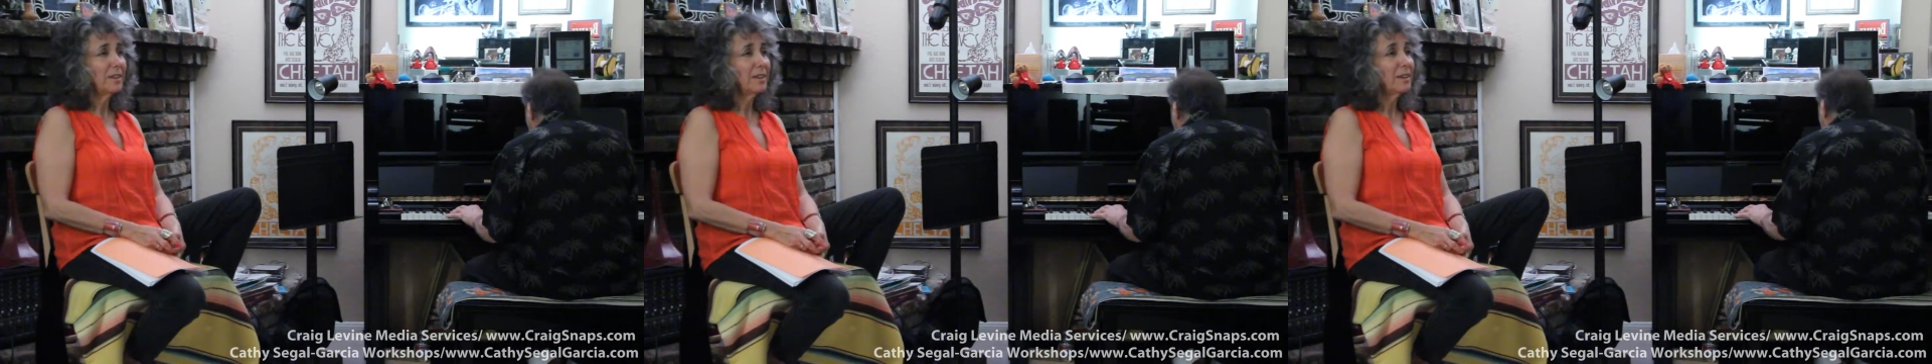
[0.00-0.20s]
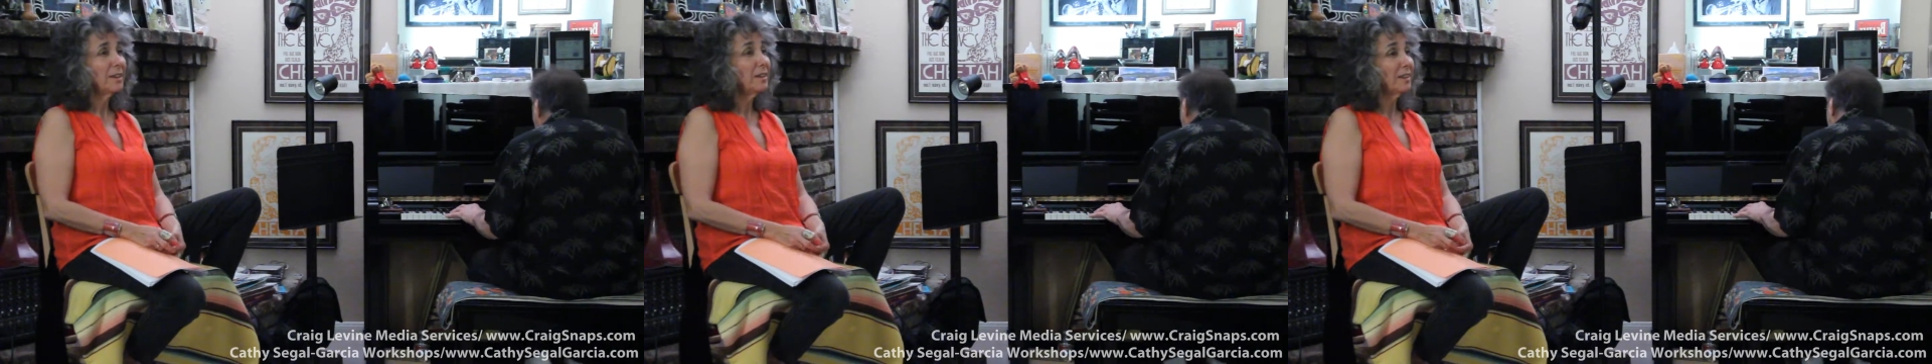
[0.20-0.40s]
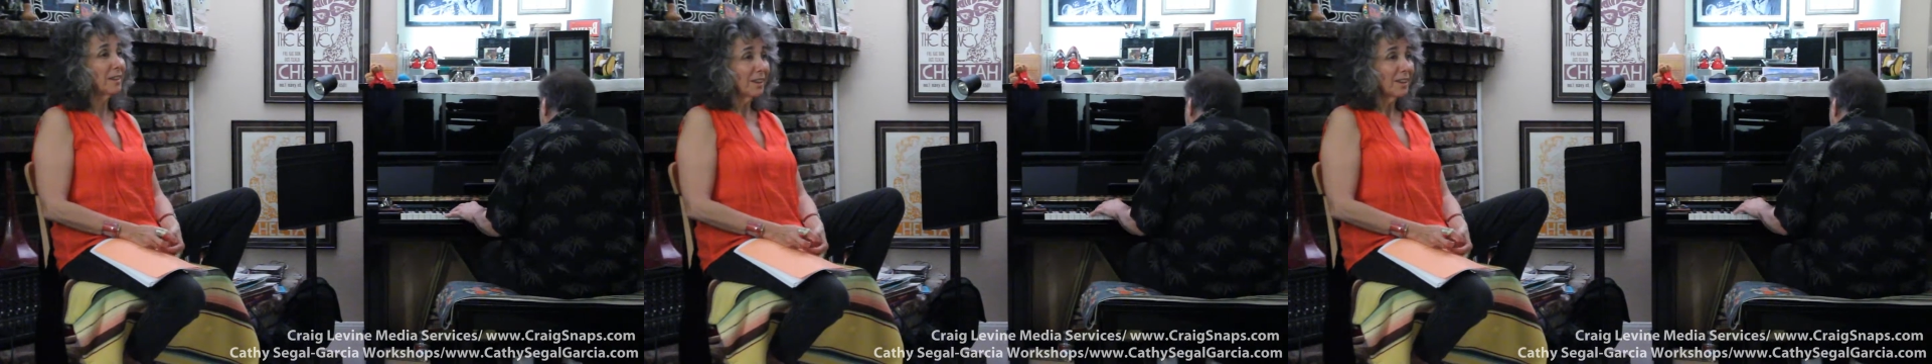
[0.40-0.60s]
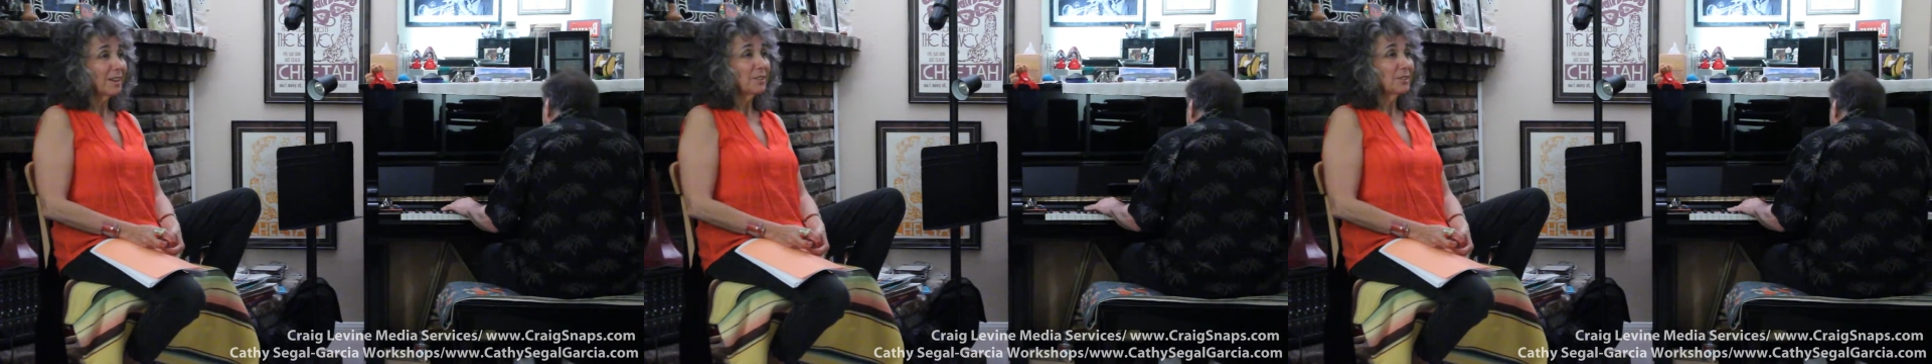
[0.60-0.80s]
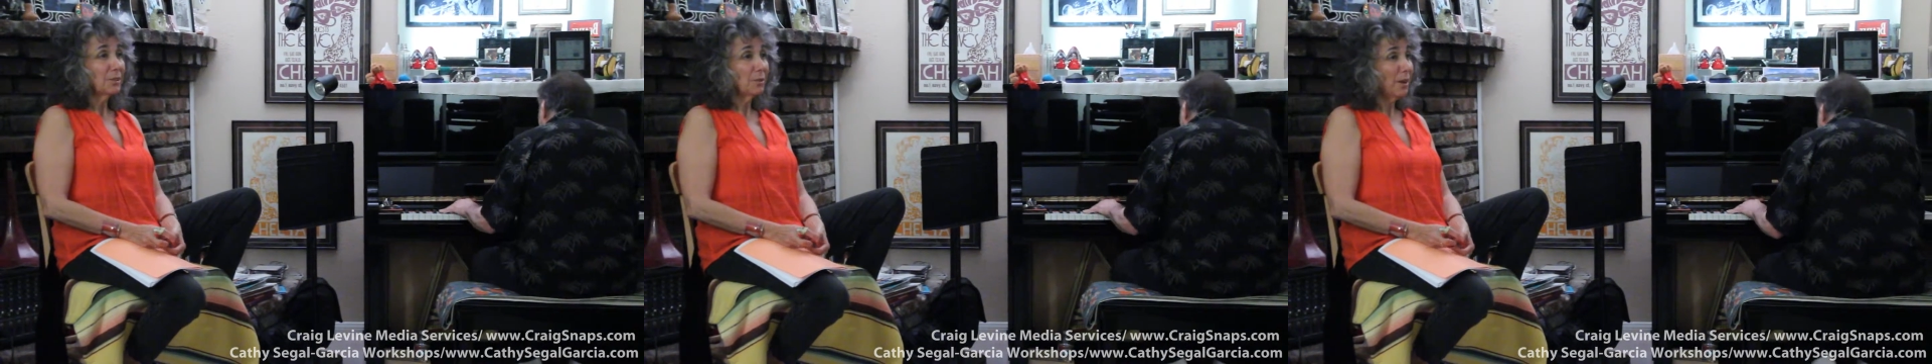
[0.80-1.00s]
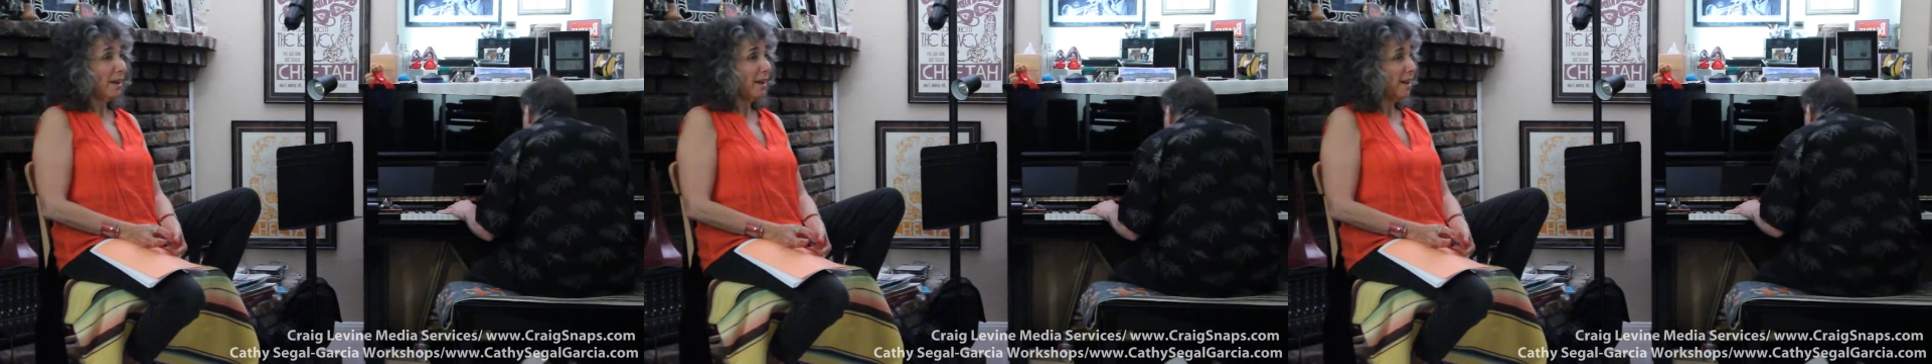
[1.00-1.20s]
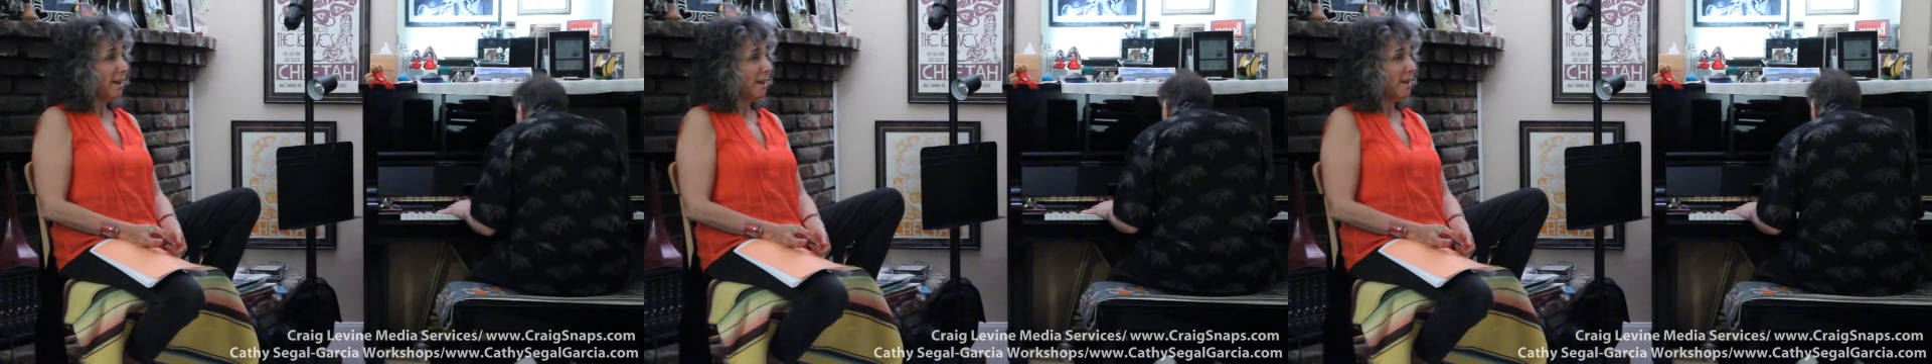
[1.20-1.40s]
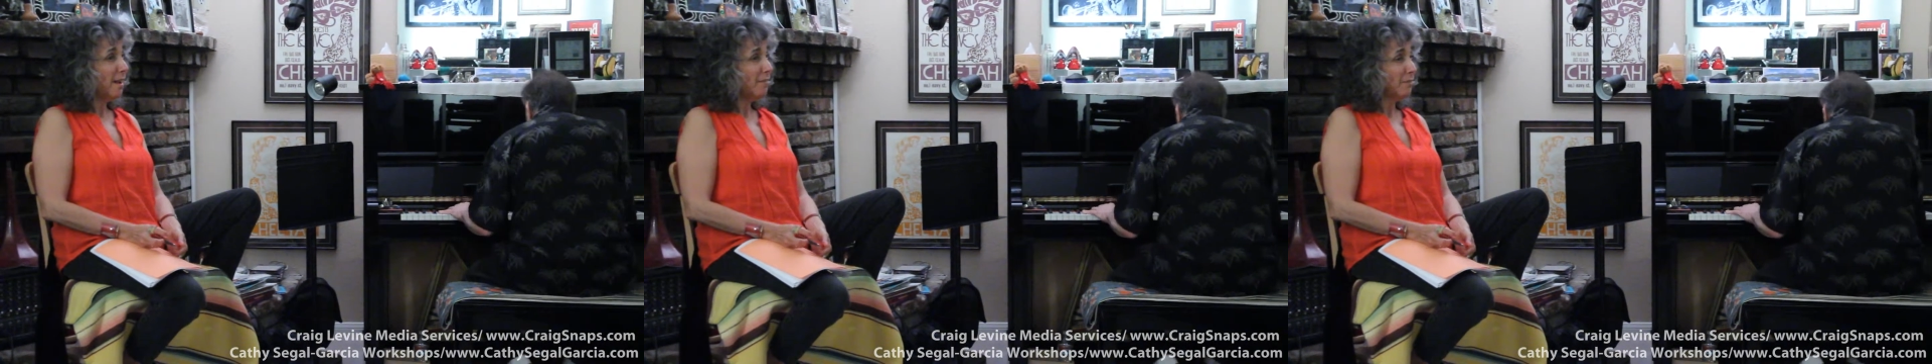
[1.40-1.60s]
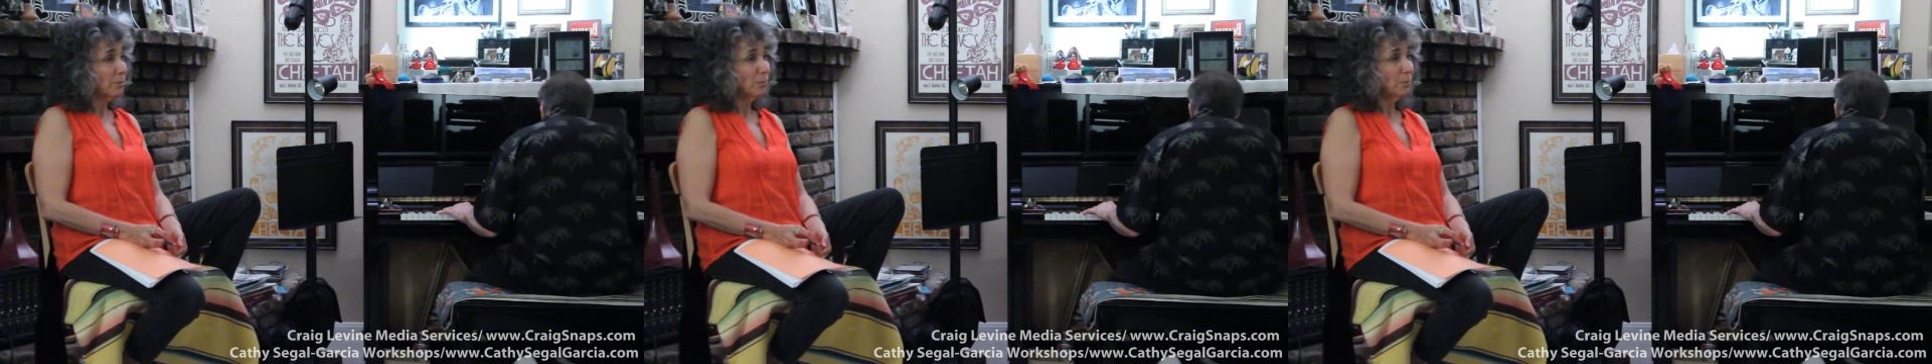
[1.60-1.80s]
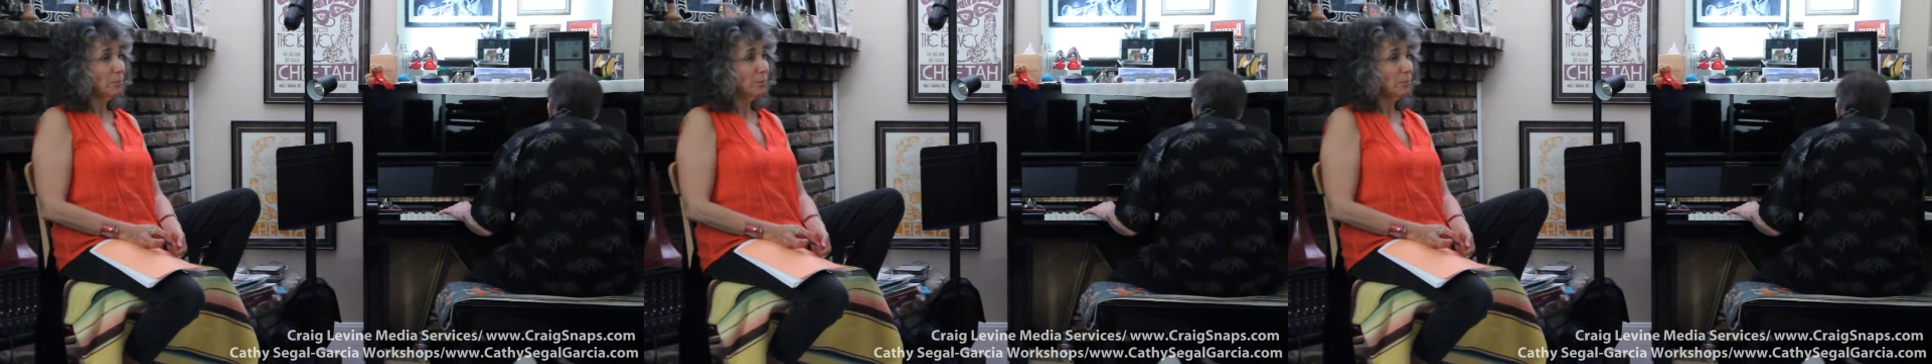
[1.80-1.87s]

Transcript: need to have